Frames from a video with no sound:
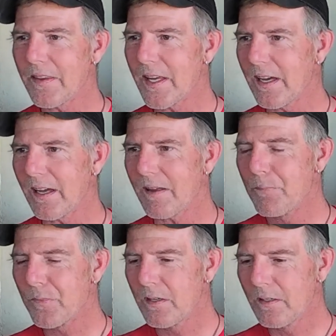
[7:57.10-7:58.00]
The
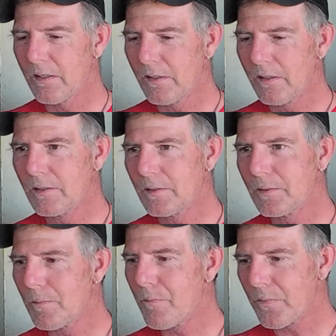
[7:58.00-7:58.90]
evenings, it's
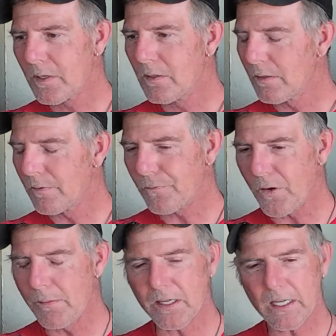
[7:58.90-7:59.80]
just crazy.
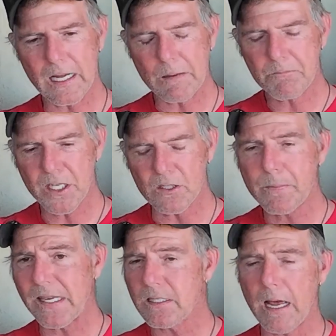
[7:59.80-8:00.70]
From
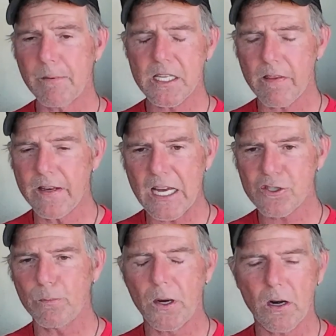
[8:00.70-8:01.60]
spending time inside of the
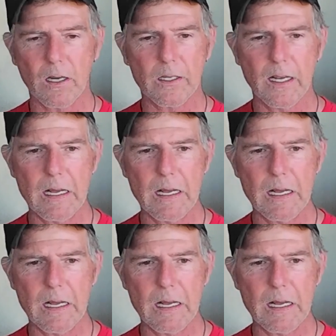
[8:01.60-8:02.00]
national park,